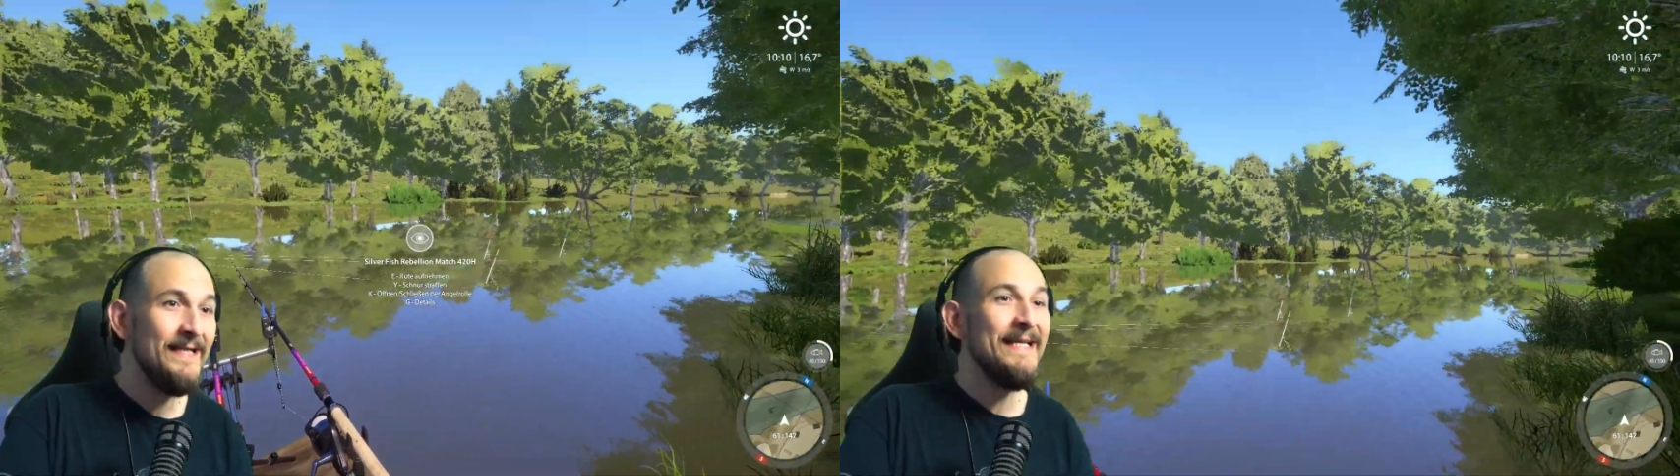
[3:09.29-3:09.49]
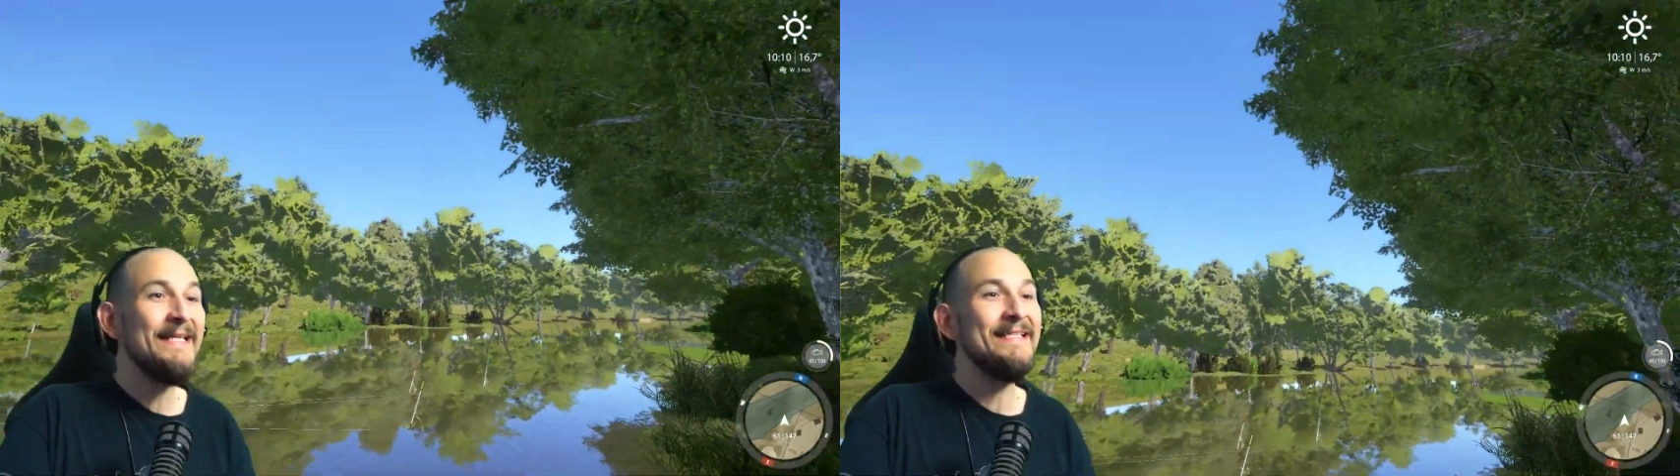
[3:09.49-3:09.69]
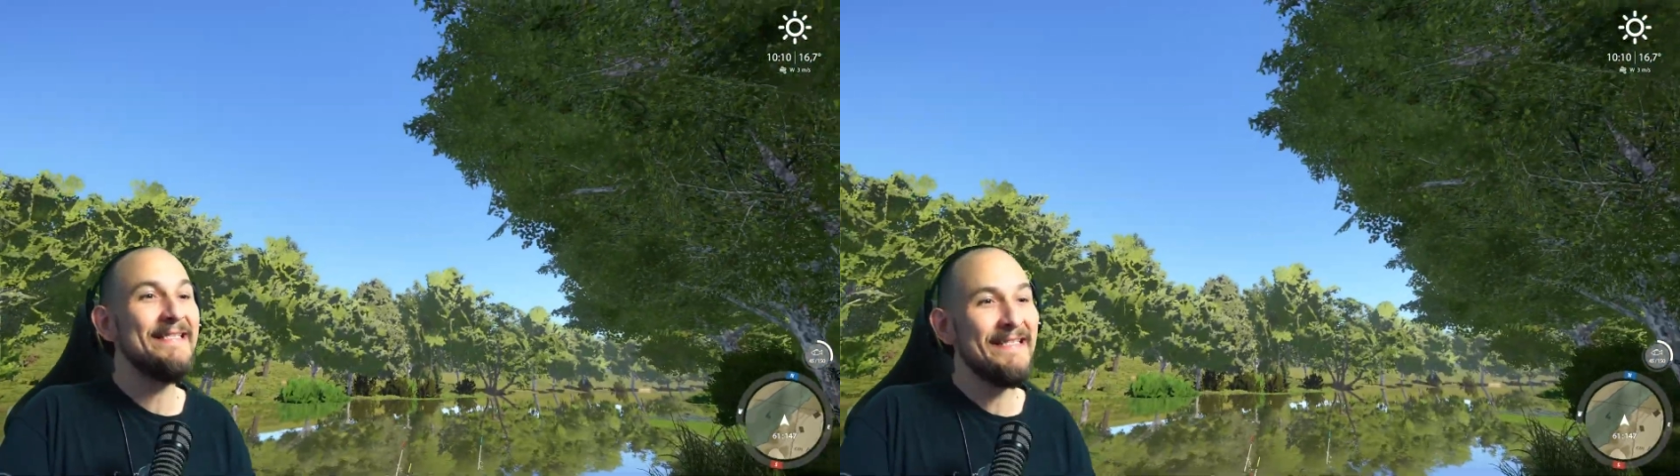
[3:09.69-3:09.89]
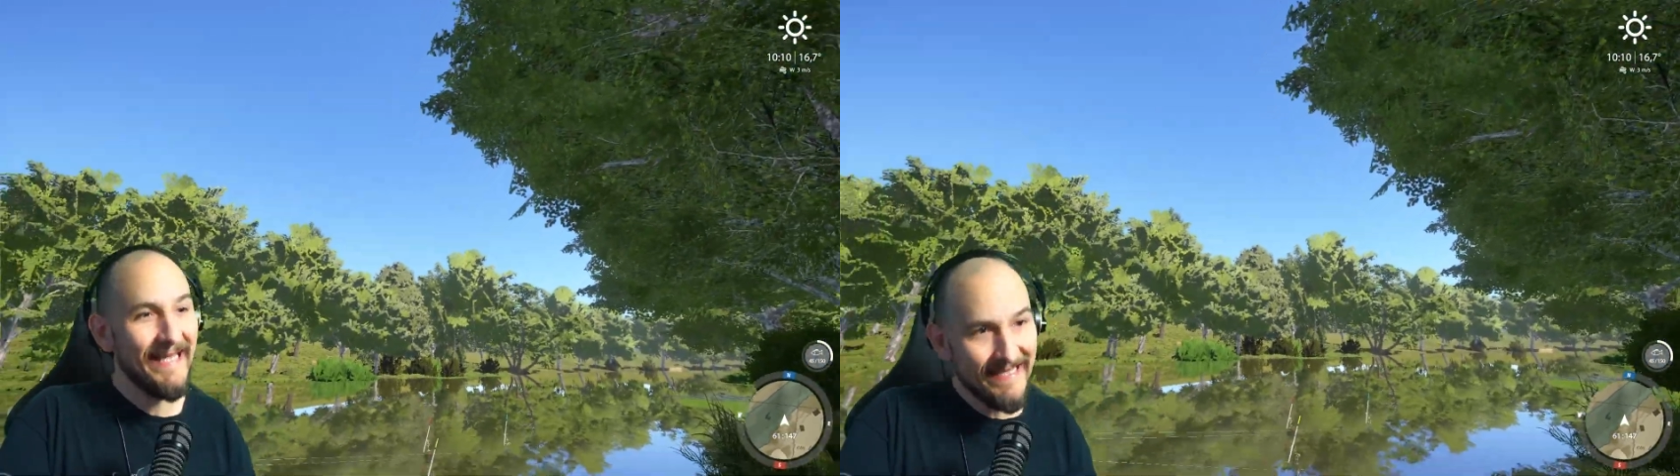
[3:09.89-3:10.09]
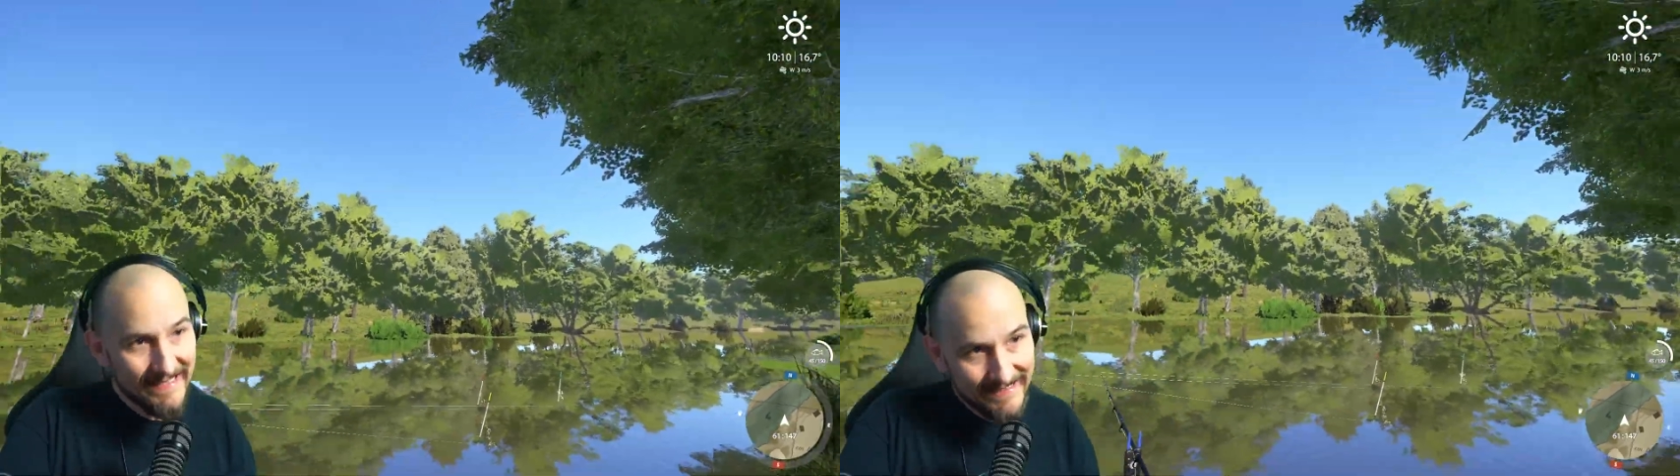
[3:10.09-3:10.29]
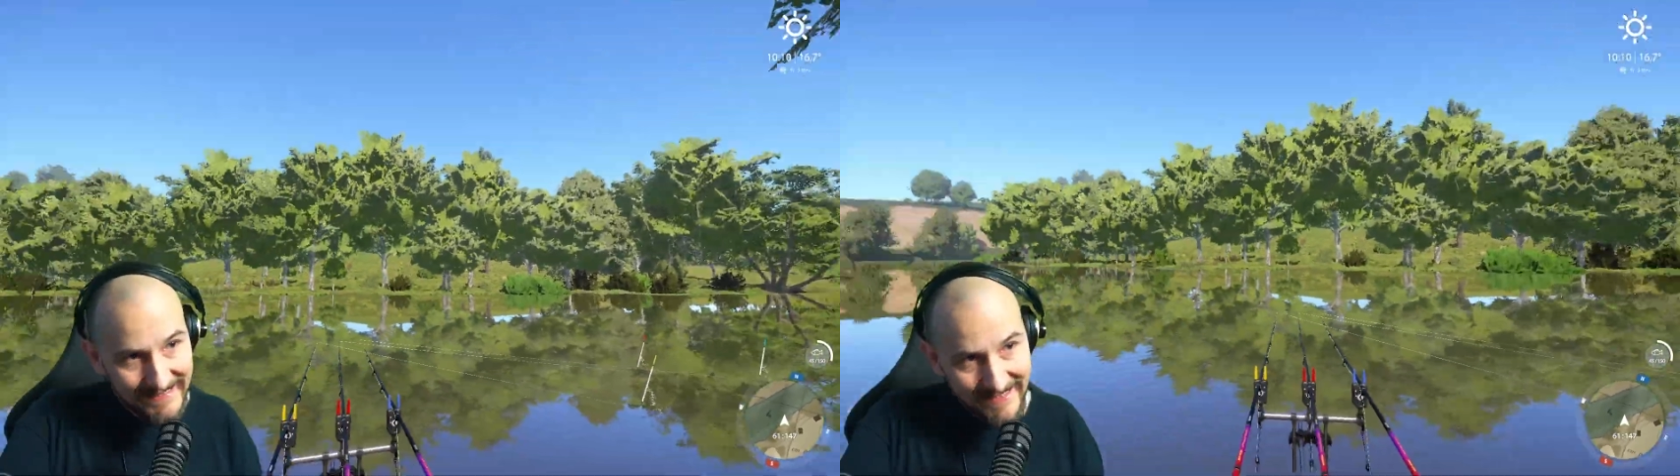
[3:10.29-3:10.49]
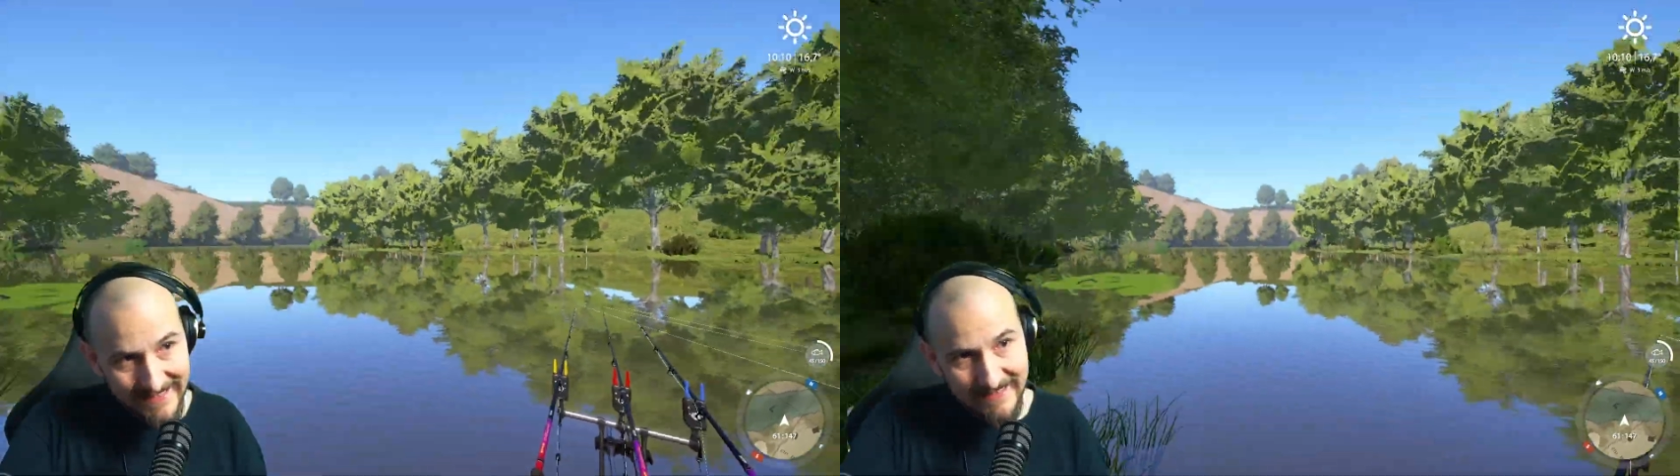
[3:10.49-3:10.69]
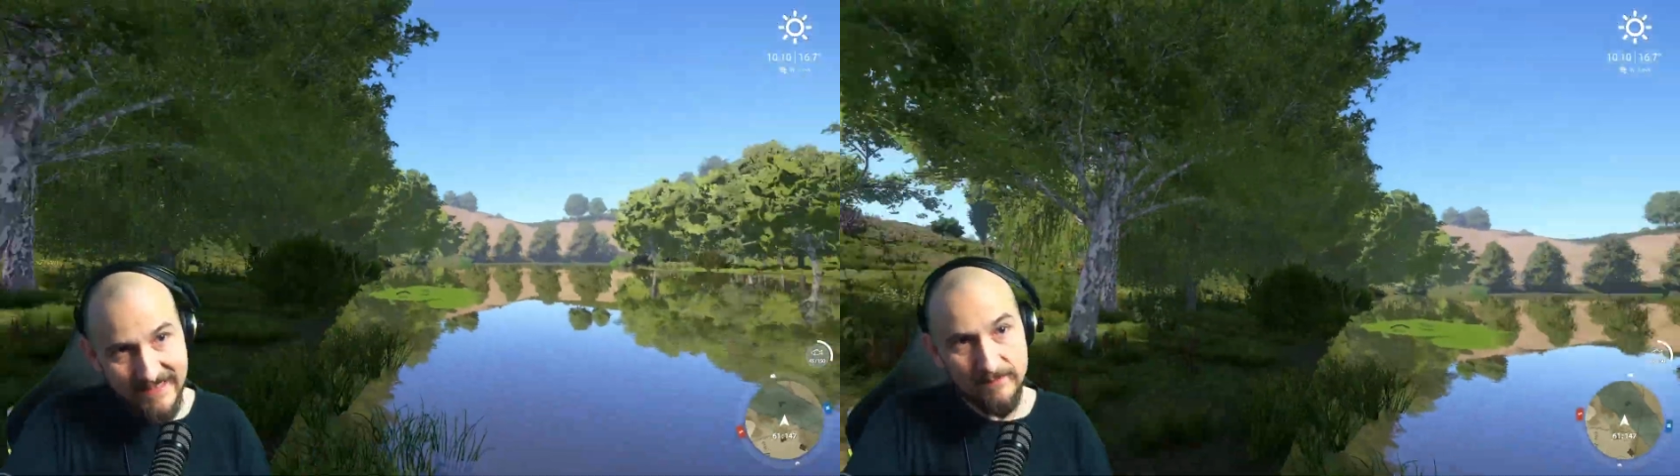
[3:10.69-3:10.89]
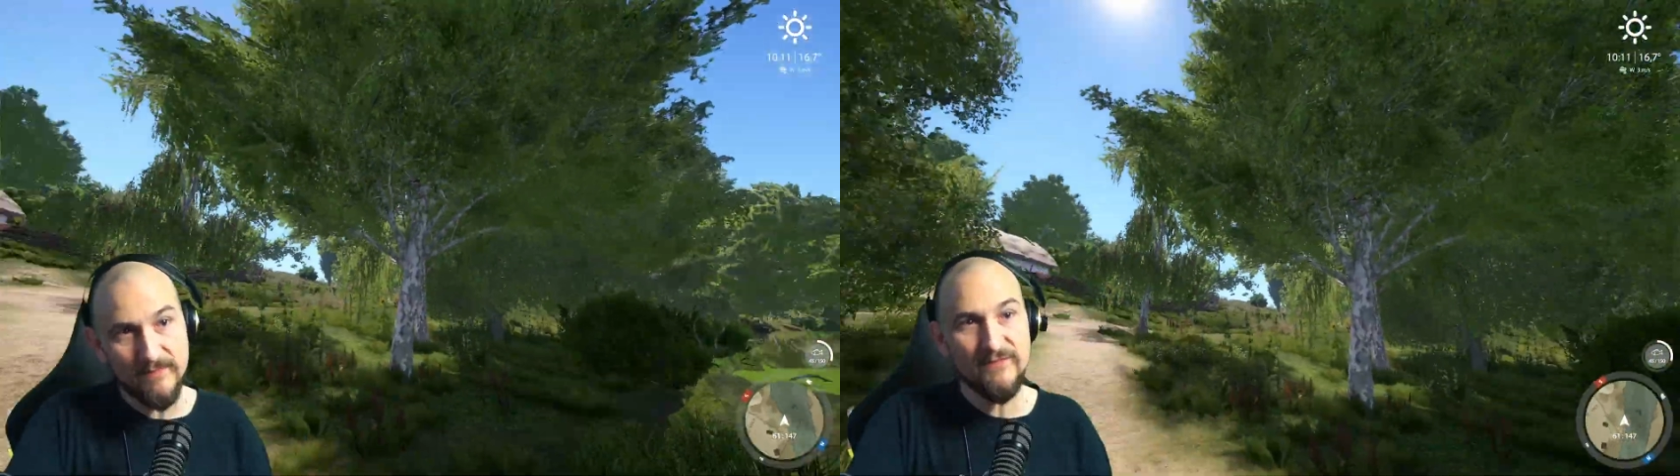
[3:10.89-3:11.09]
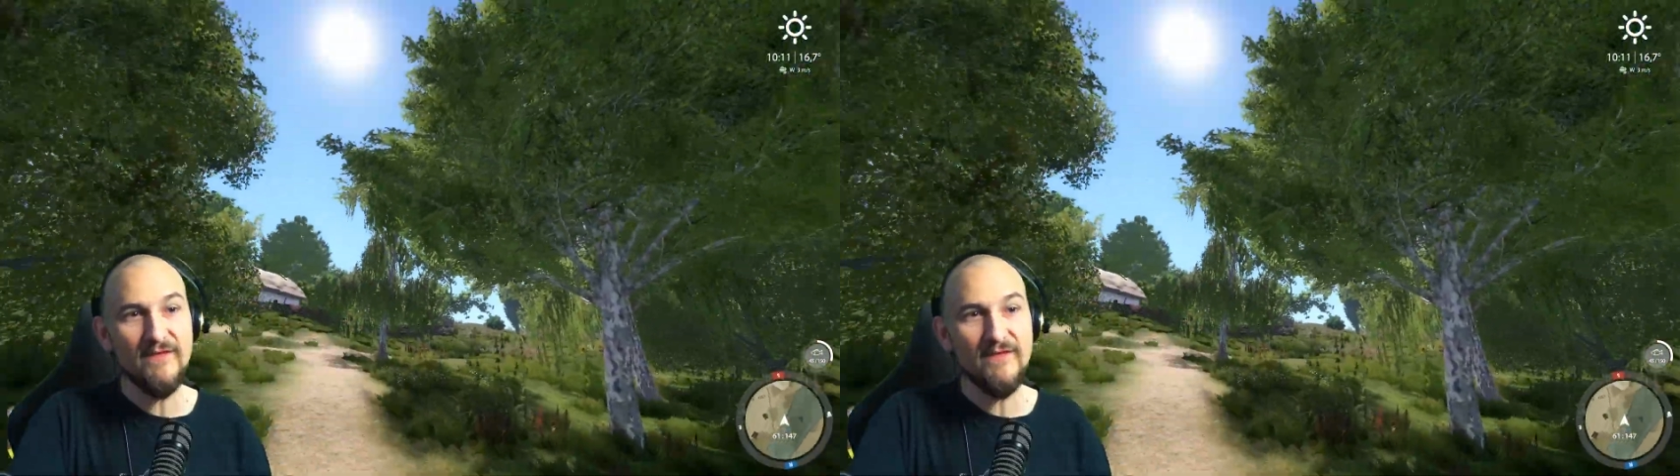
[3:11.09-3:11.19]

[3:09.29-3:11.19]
right near the specialty shop,